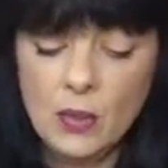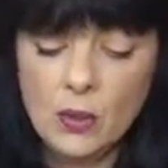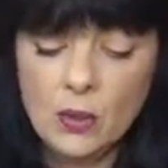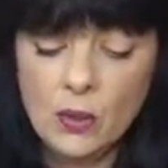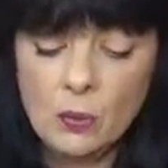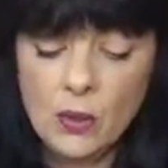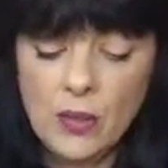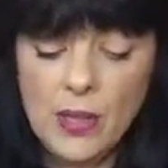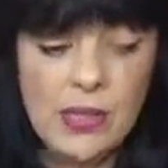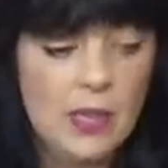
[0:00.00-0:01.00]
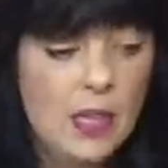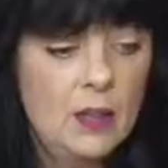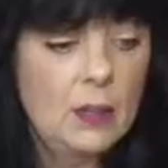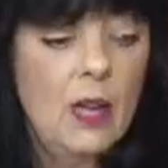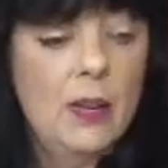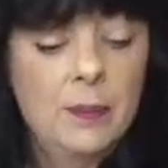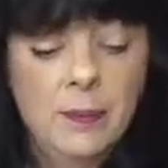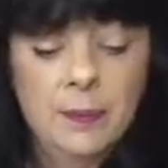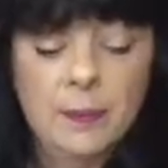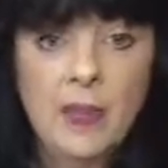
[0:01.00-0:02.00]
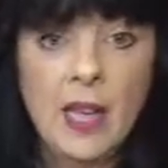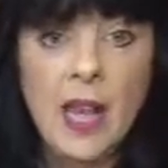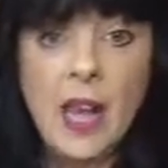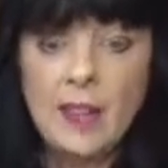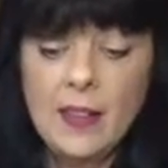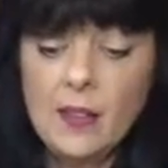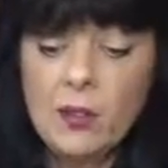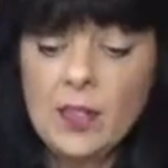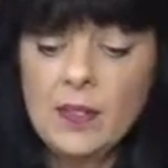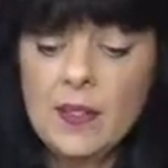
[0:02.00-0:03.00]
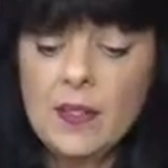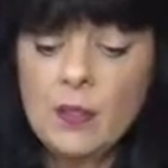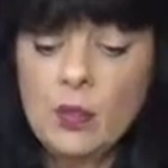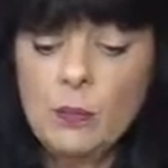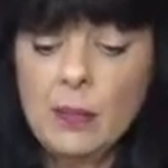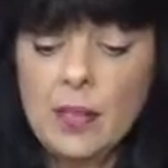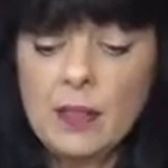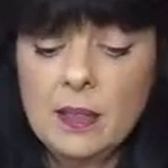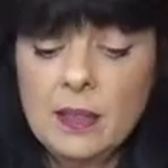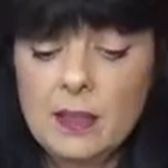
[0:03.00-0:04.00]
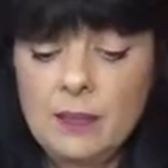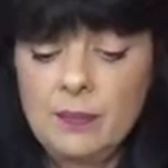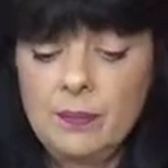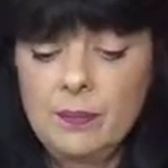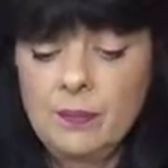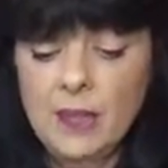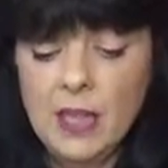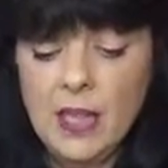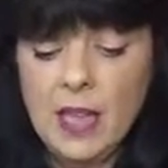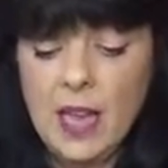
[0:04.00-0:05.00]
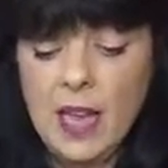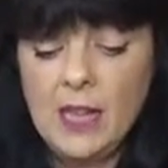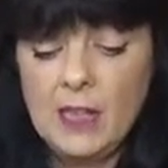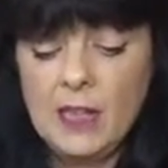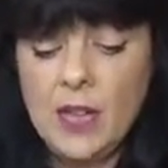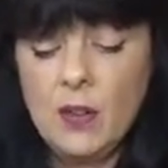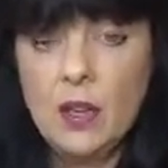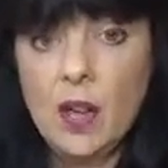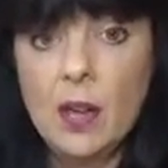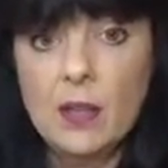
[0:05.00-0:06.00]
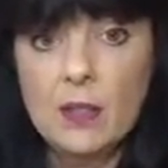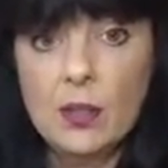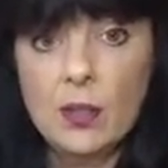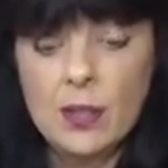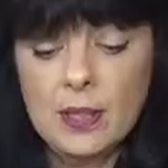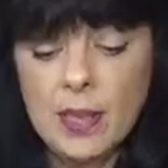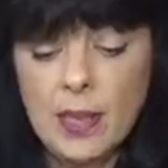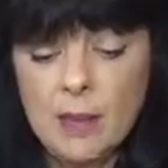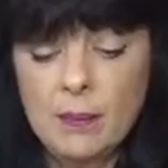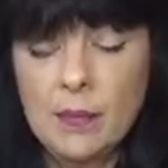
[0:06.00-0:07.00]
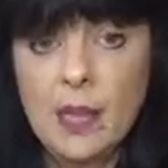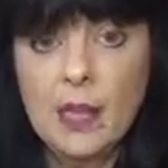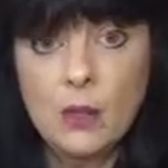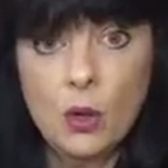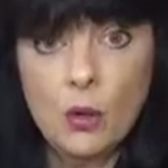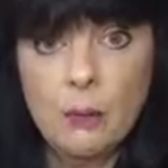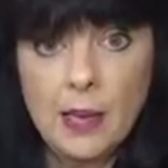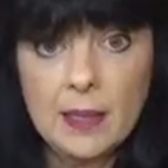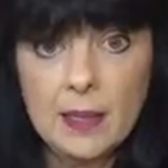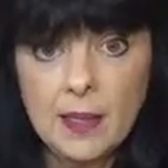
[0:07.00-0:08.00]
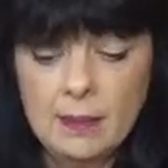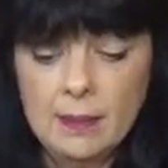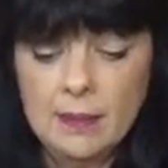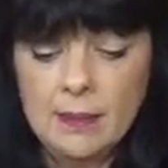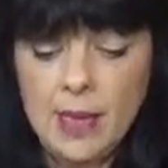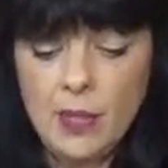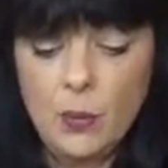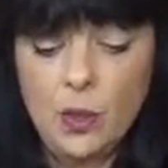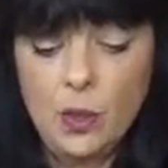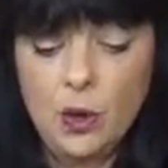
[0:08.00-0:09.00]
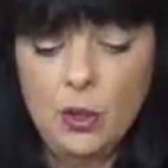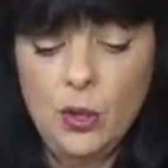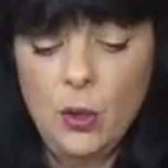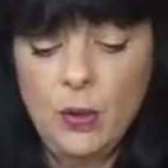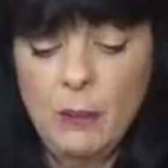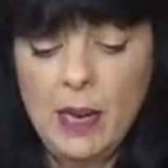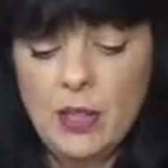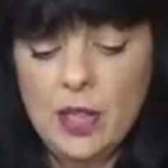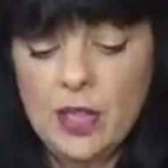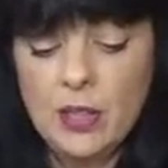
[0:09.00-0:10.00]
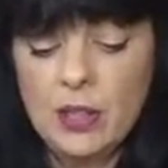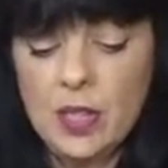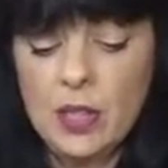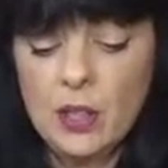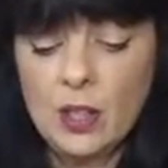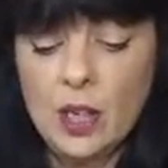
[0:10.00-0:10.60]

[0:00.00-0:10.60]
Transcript: So just put that in there as well. And then you're going to give this a good mix. And the secret, guys, to good slime is good mixing, as we all know in Imagination Station.